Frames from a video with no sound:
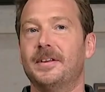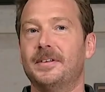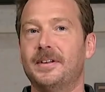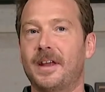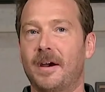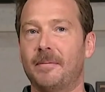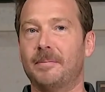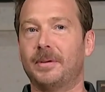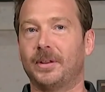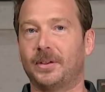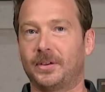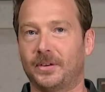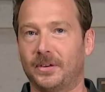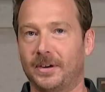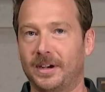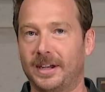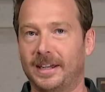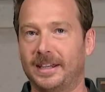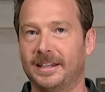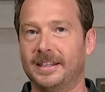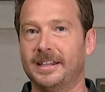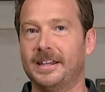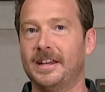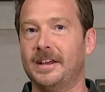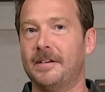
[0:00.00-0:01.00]
Number
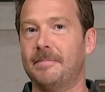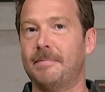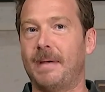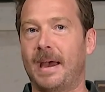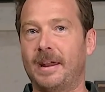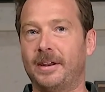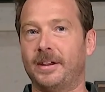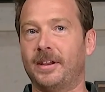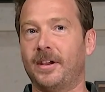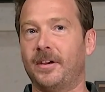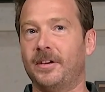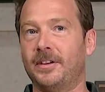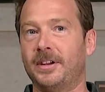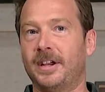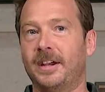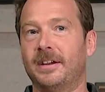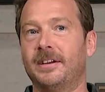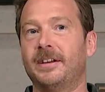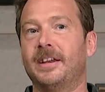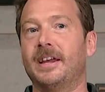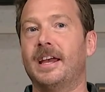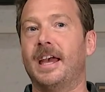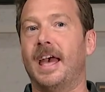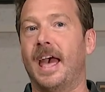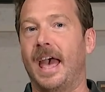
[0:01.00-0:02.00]
3,
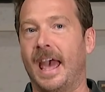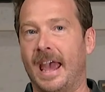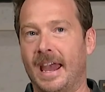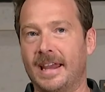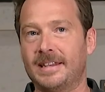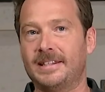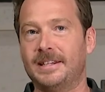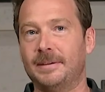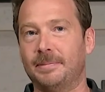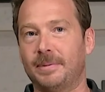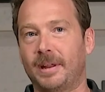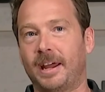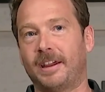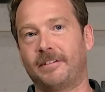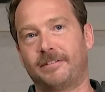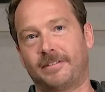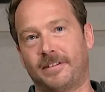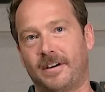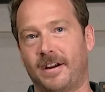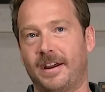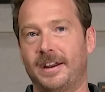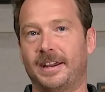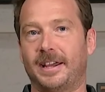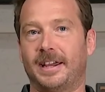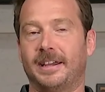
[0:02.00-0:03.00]
Patagonia Anti-Black
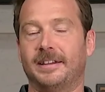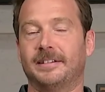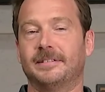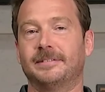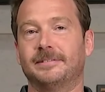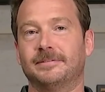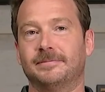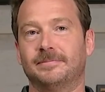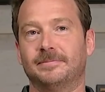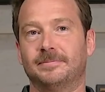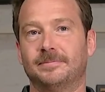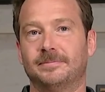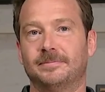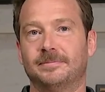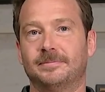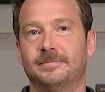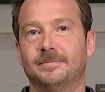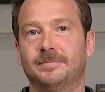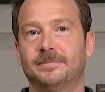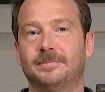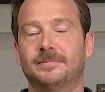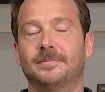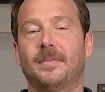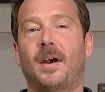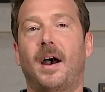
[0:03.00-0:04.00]
Friday.
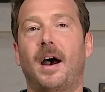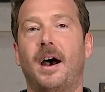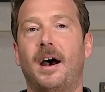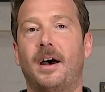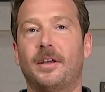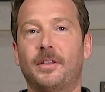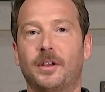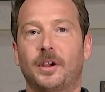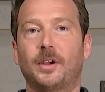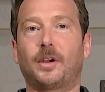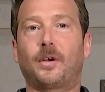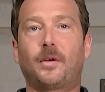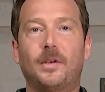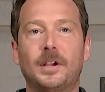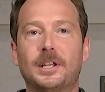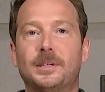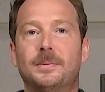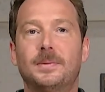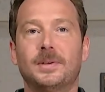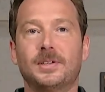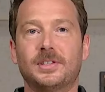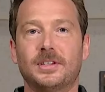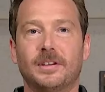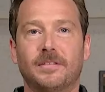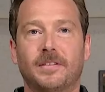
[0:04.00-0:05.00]
The
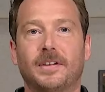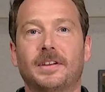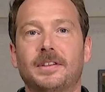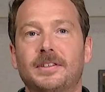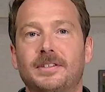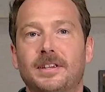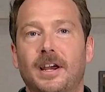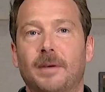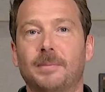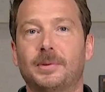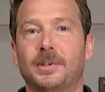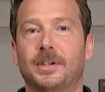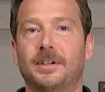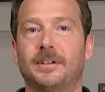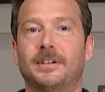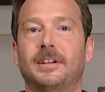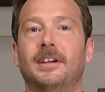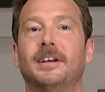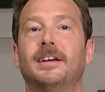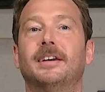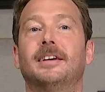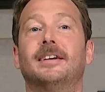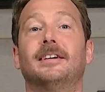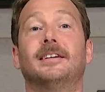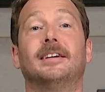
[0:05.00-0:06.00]
Christmas of consumption.
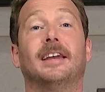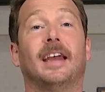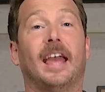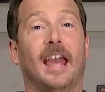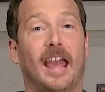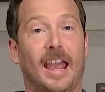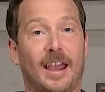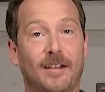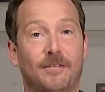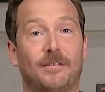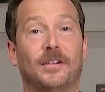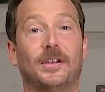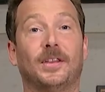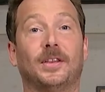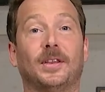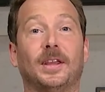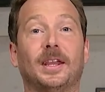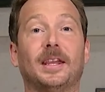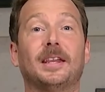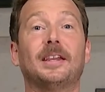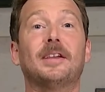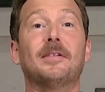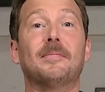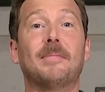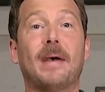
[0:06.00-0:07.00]

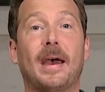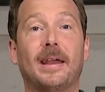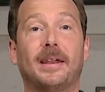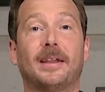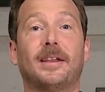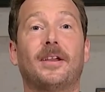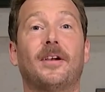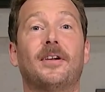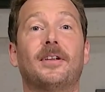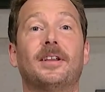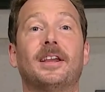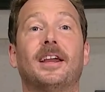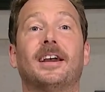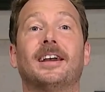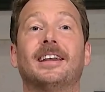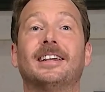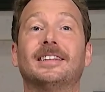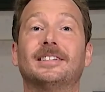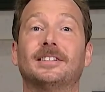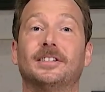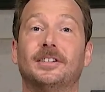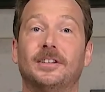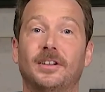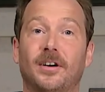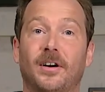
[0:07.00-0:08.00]
Everything Patagonia
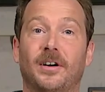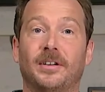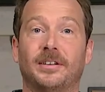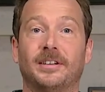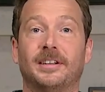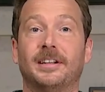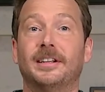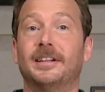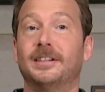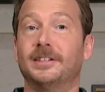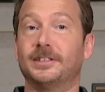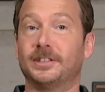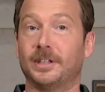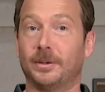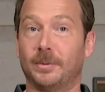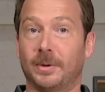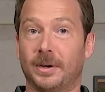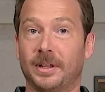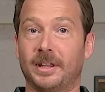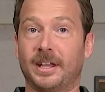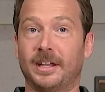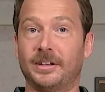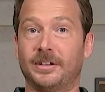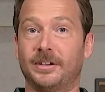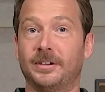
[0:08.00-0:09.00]
is not. So
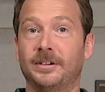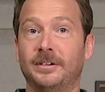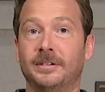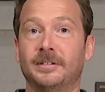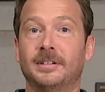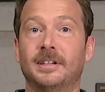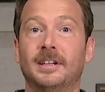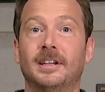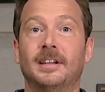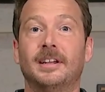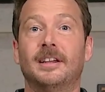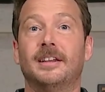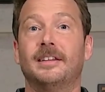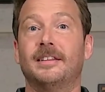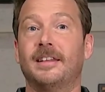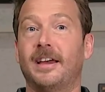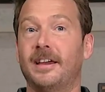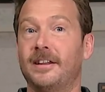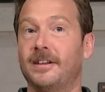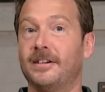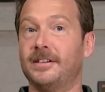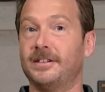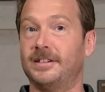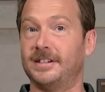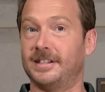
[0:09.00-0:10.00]
what do?
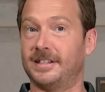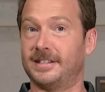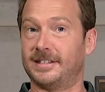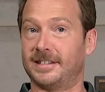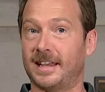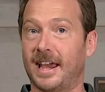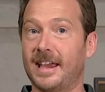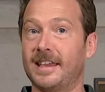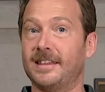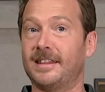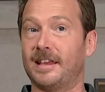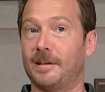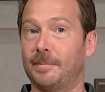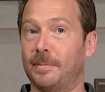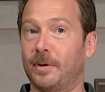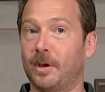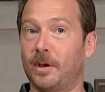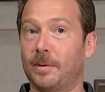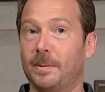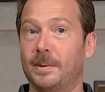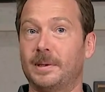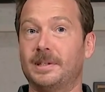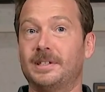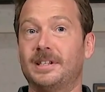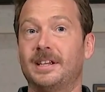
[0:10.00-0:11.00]
They don't just say their
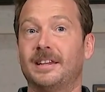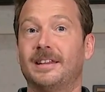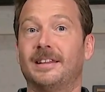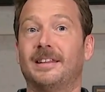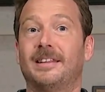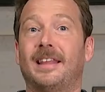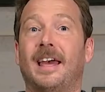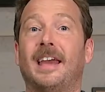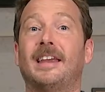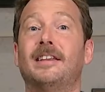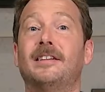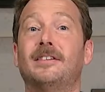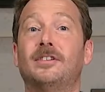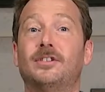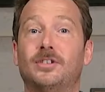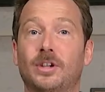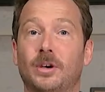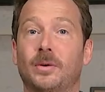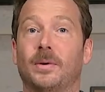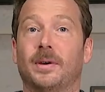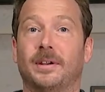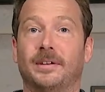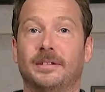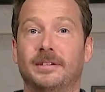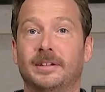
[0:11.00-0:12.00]
purpose, they
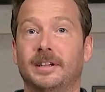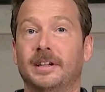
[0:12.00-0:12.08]
do it.